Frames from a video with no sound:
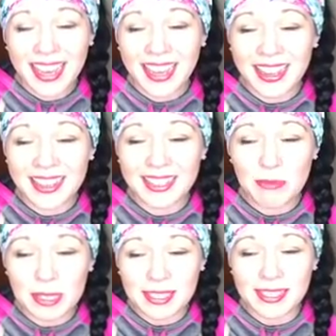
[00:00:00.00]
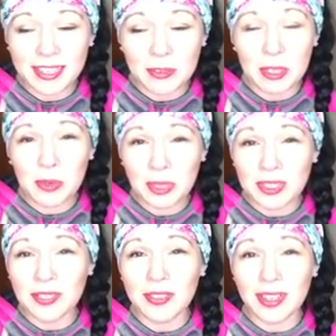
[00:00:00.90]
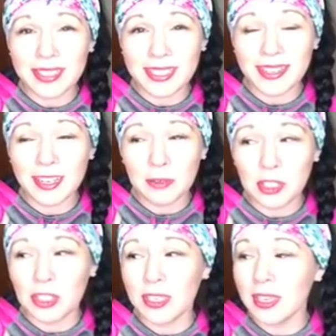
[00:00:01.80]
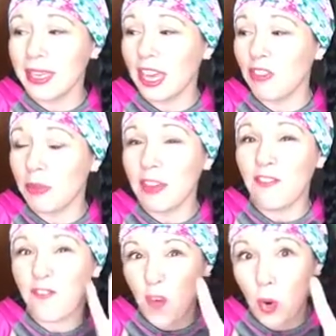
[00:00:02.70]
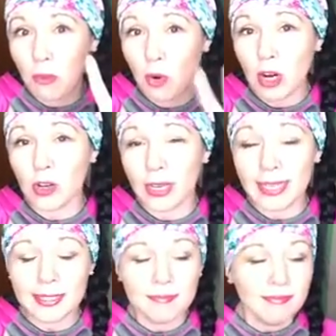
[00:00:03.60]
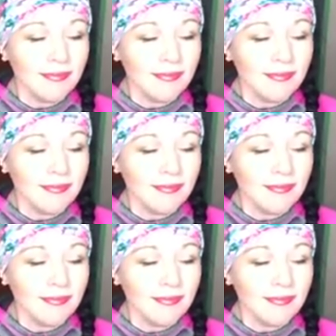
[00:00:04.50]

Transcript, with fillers: And let me just tell you, when you watch that vlog tonight, when she gave me four more cookies,